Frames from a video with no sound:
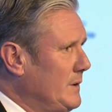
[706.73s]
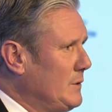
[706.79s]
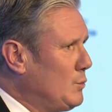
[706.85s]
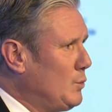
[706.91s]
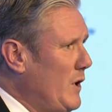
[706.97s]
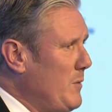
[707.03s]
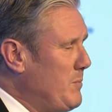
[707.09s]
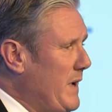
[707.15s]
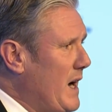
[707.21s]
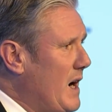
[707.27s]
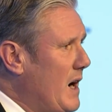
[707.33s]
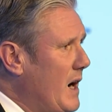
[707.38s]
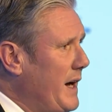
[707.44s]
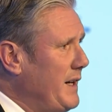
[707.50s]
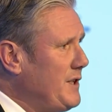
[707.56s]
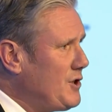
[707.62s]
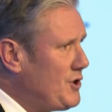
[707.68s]
We're
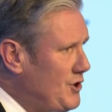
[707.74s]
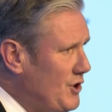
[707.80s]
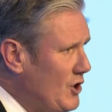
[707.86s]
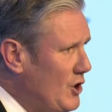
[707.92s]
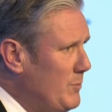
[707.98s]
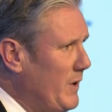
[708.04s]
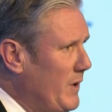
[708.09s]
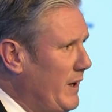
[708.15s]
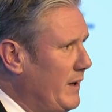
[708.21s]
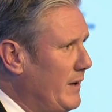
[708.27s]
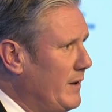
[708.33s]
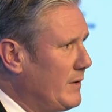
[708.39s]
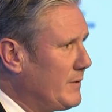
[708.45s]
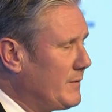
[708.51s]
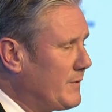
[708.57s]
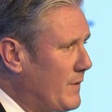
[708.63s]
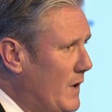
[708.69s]
behind Germany,
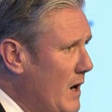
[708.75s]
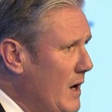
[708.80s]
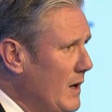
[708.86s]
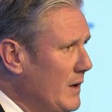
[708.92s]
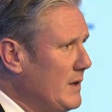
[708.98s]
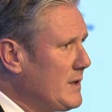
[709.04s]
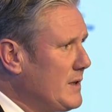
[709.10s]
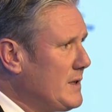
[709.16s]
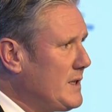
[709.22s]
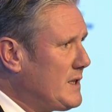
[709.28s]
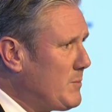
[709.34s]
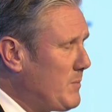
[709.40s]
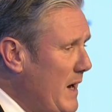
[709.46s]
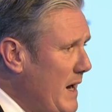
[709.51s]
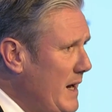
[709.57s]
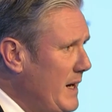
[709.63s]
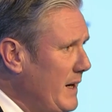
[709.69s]
France,
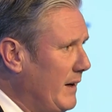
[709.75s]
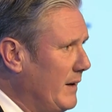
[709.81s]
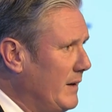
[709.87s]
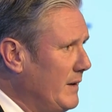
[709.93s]
Spain,